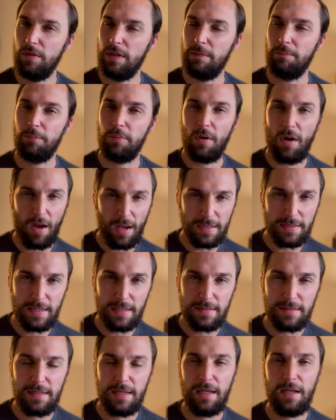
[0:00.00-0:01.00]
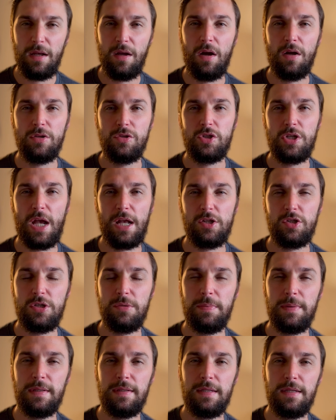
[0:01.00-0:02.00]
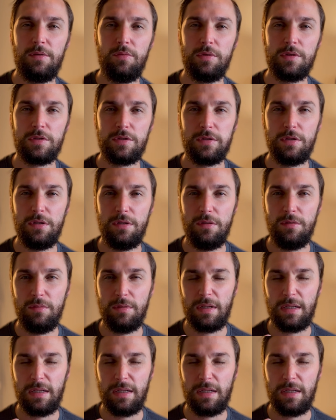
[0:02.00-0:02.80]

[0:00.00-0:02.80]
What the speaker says: and processing on ChatGPT was slow,